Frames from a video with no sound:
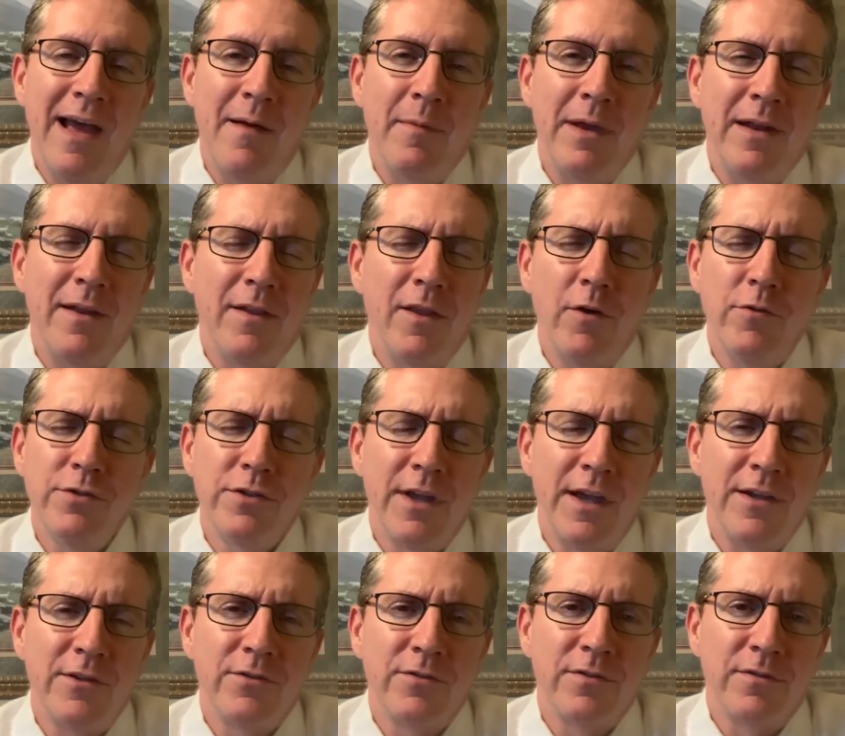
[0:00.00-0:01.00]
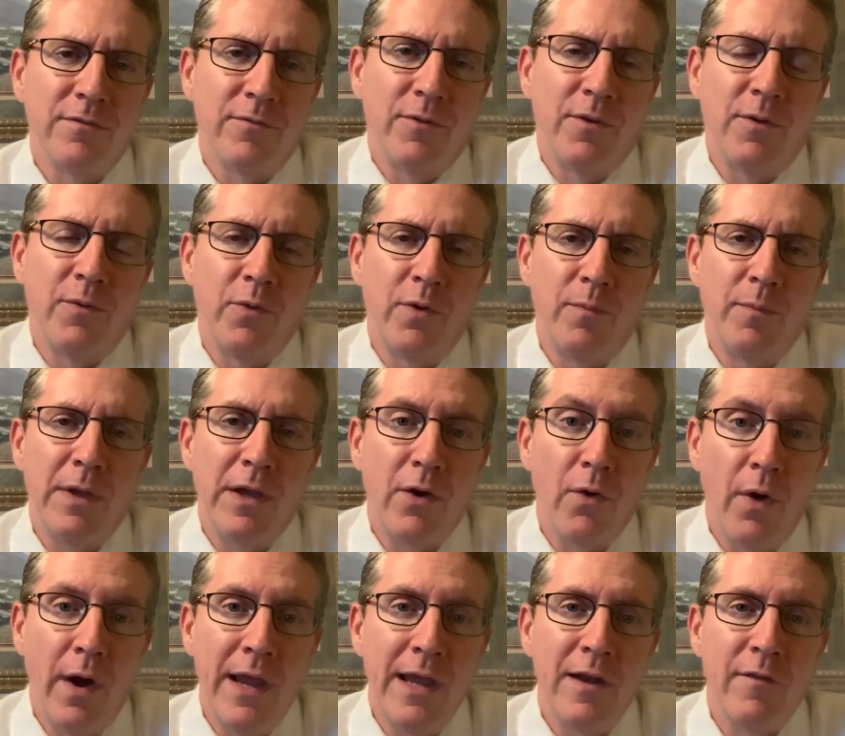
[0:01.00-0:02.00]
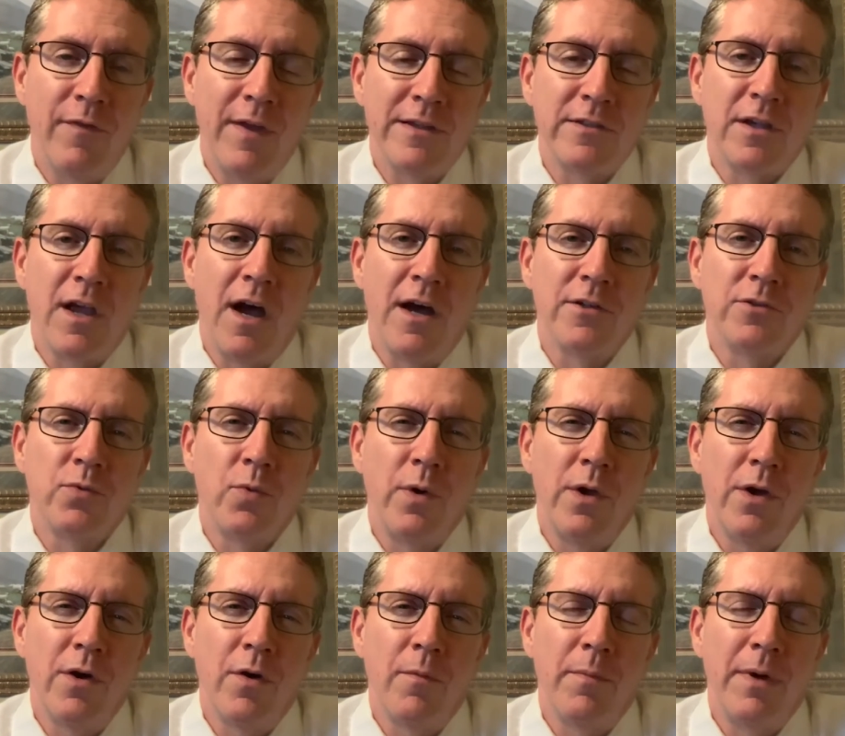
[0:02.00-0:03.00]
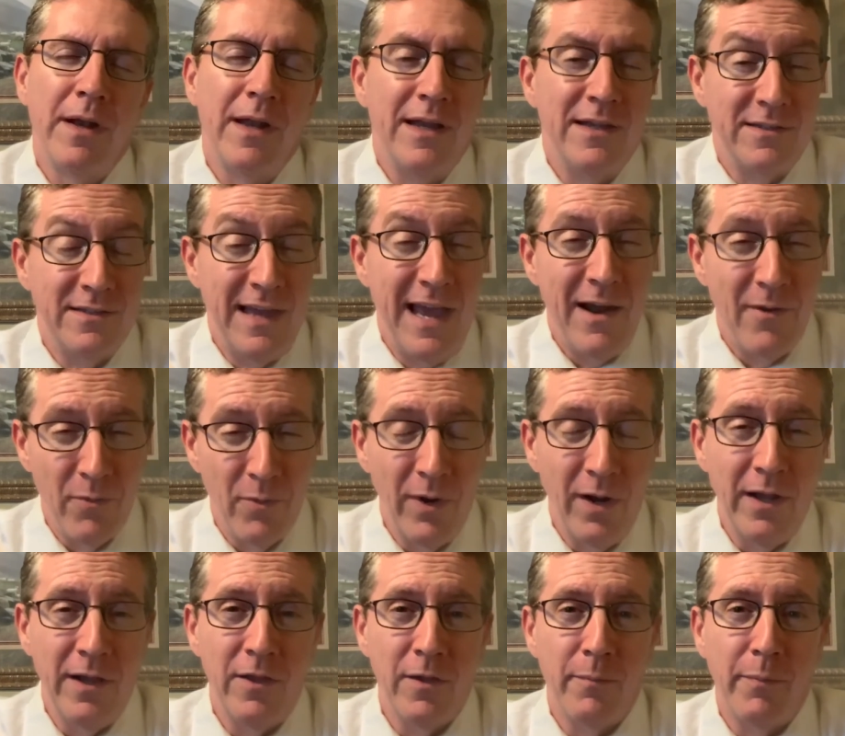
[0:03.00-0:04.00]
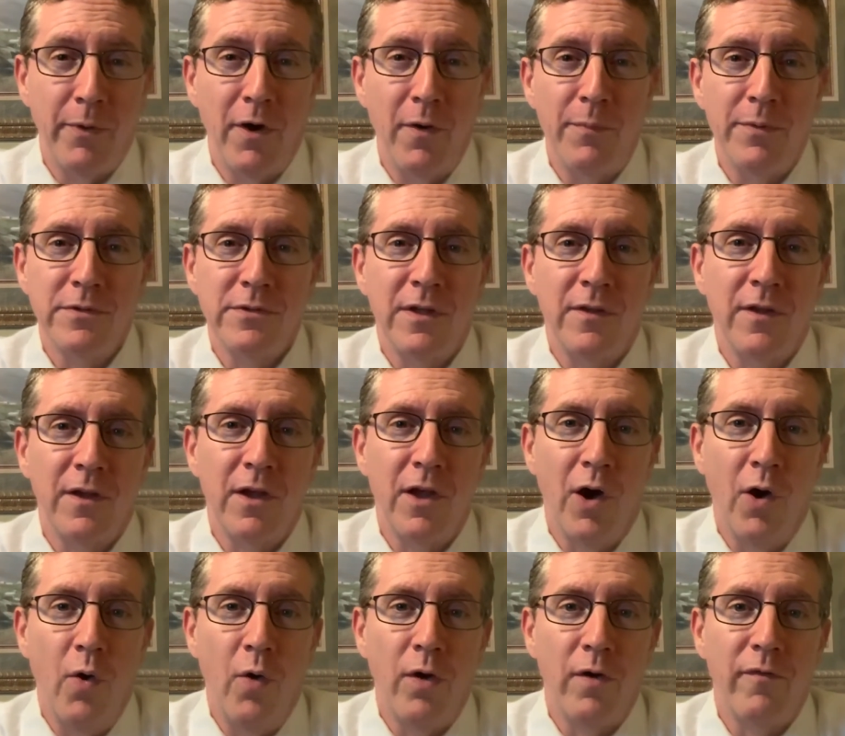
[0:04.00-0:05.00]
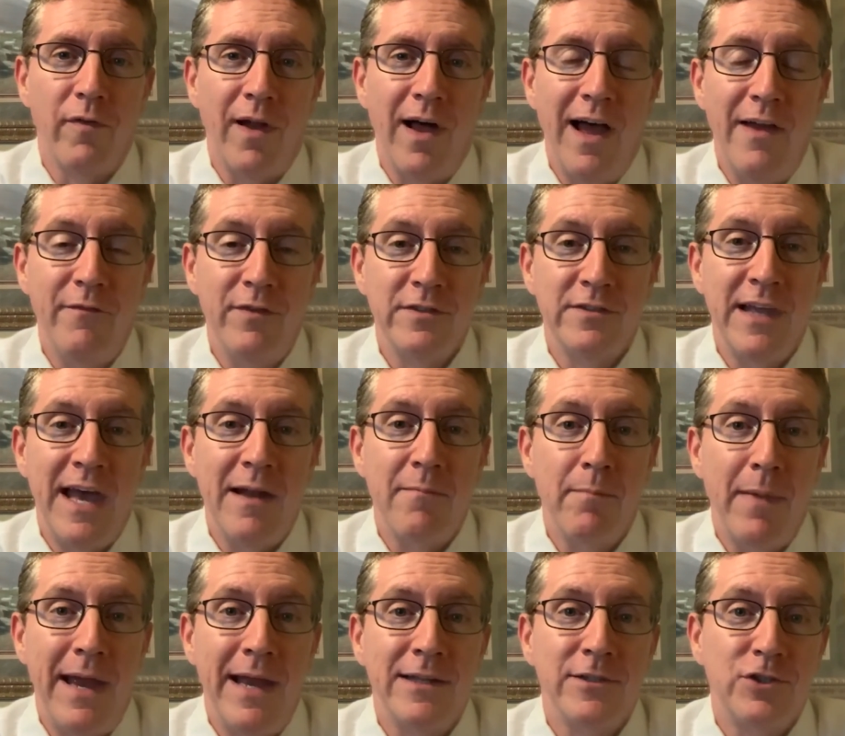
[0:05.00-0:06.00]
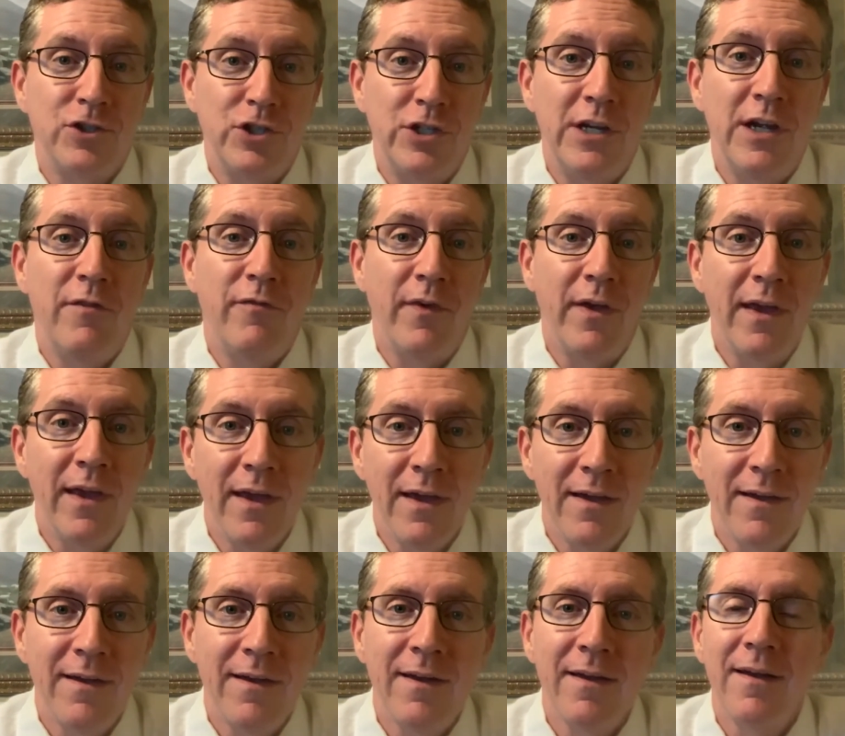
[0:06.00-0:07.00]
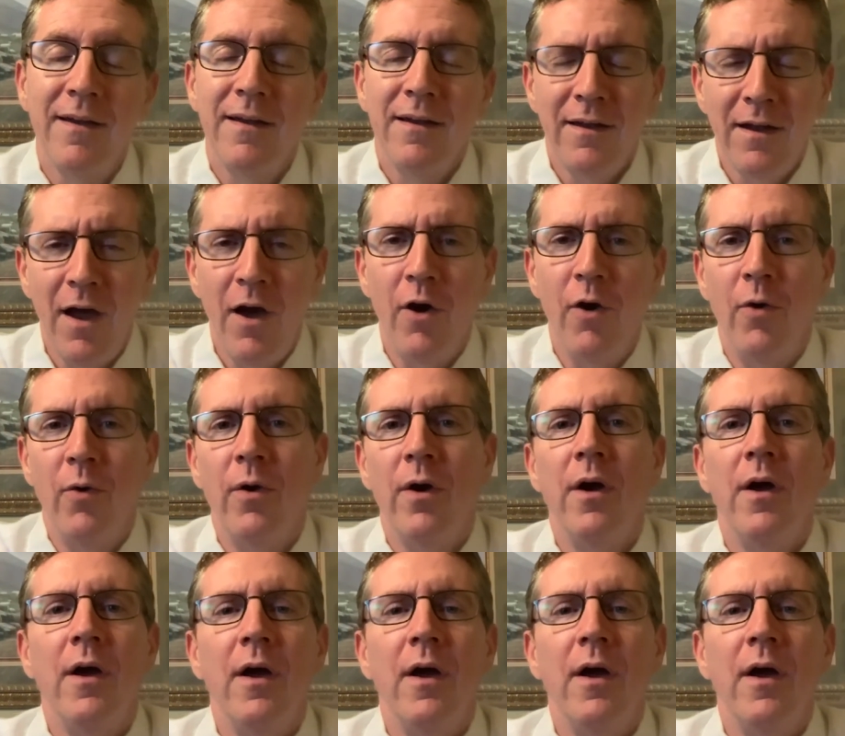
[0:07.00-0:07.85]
I mean, those things would be great if that's God's will, but is that really the purpose and the goal of life? Is that man's chief end? No.